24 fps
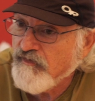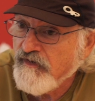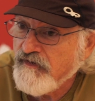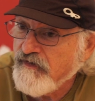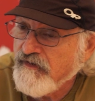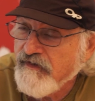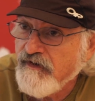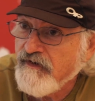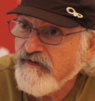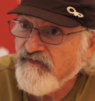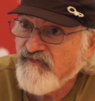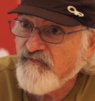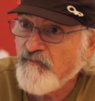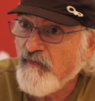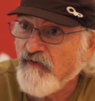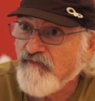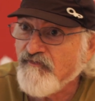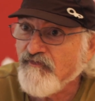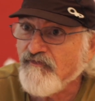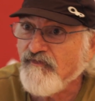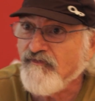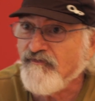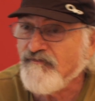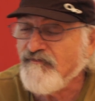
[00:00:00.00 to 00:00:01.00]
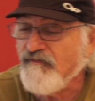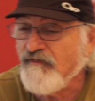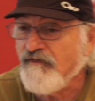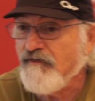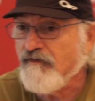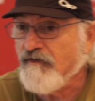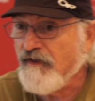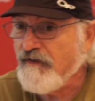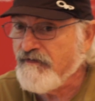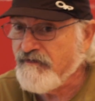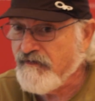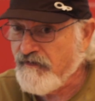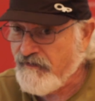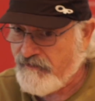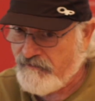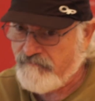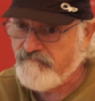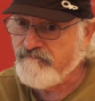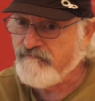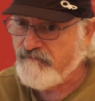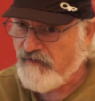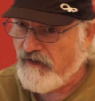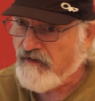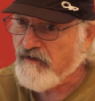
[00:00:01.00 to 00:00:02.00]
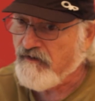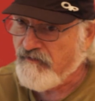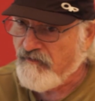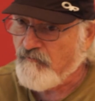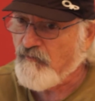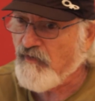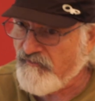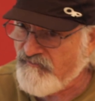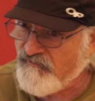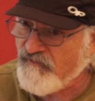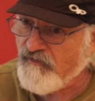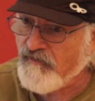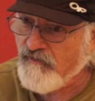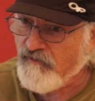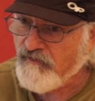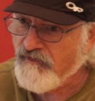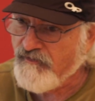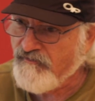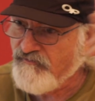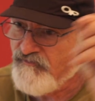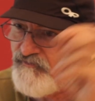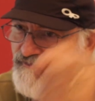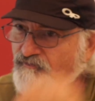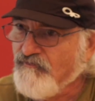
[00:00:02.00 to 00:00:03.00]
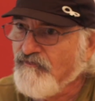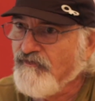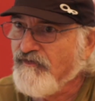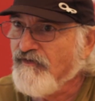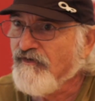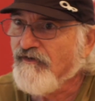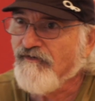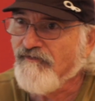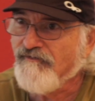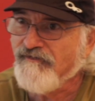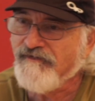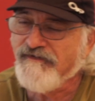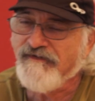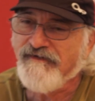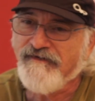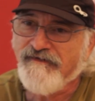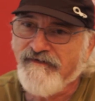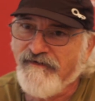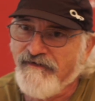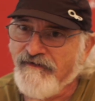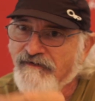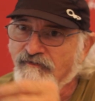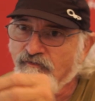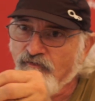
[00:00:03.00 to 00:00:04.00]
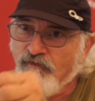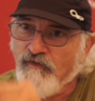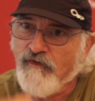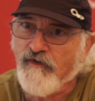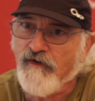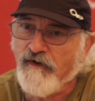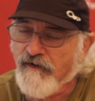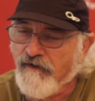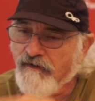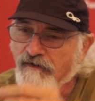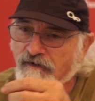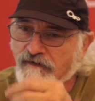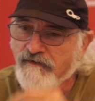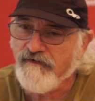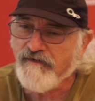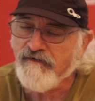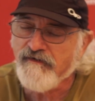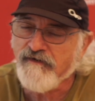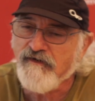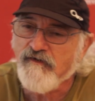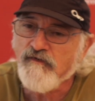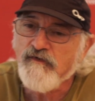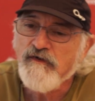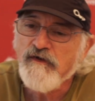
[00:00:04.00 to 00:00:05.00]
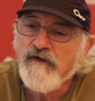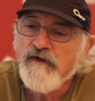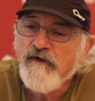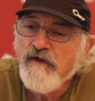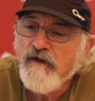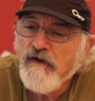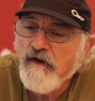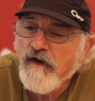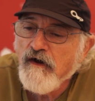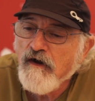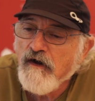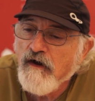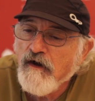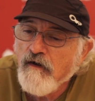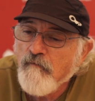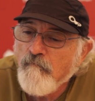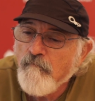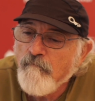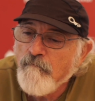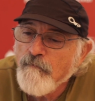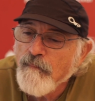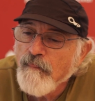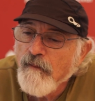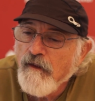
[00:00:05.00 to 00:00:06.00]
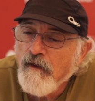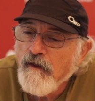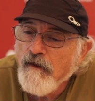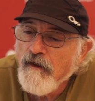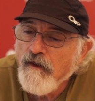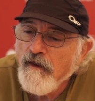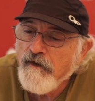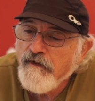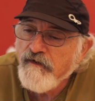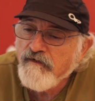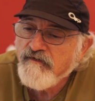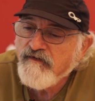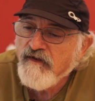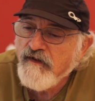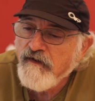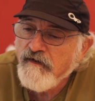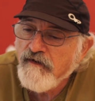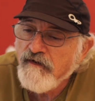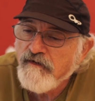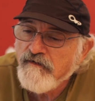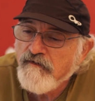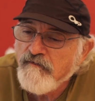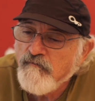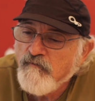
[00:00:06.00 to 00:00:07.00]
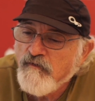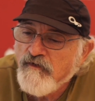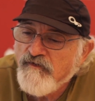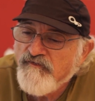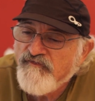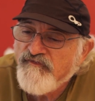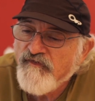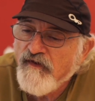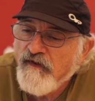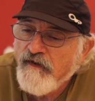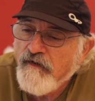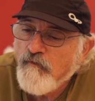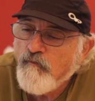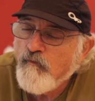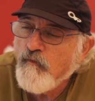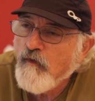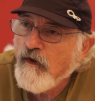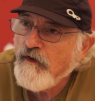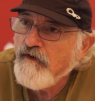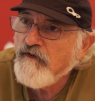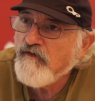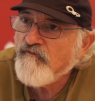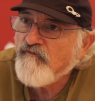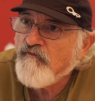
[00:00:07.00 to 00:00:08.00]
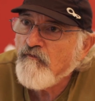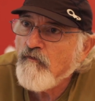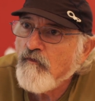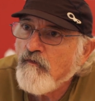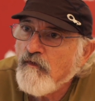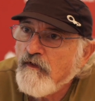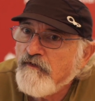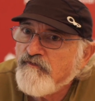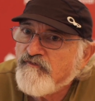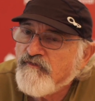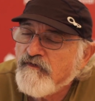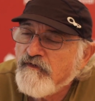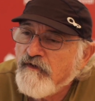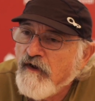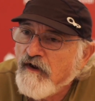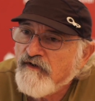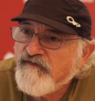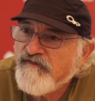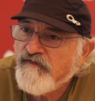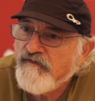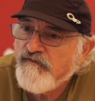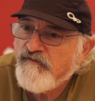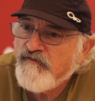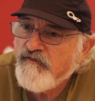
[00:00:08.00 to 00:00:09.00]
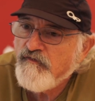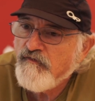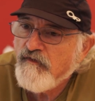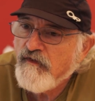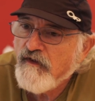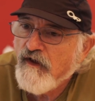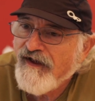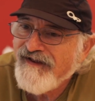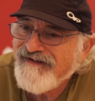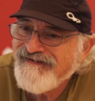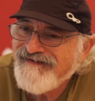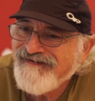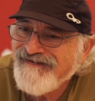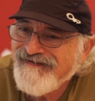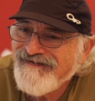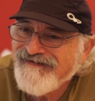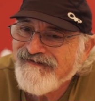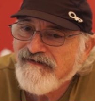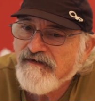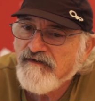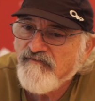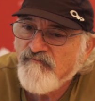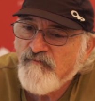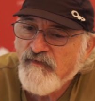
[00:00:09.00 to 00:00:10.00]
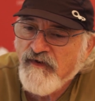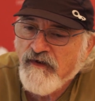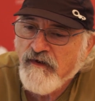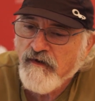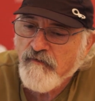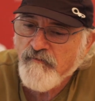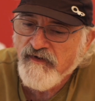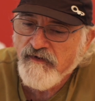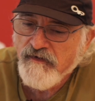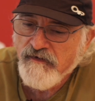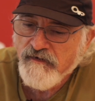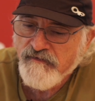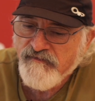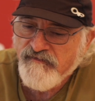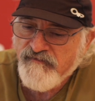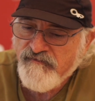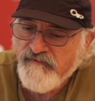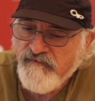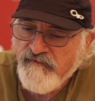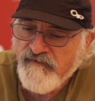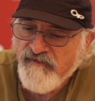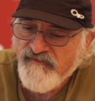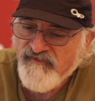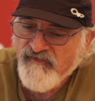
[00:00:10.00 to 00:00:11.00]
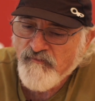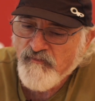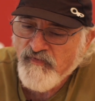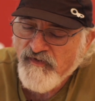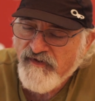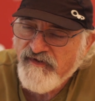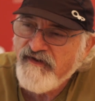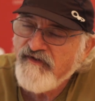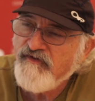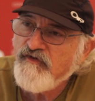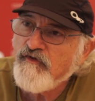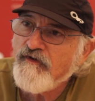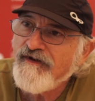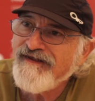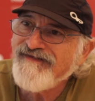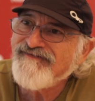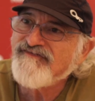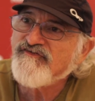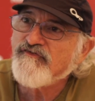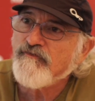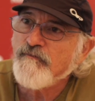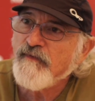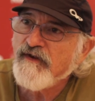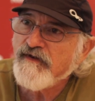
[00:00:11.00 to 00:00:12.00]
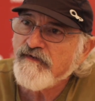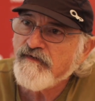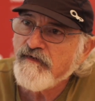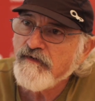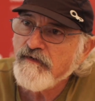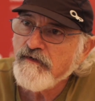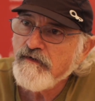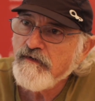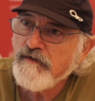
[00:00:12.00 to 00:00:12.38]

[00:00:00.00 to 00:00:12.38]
I didn't get any special, I had to get on the bus and go to his studio in New York, and then, it was a wonderful introduction to the idea of becoming disciplined in your instrument,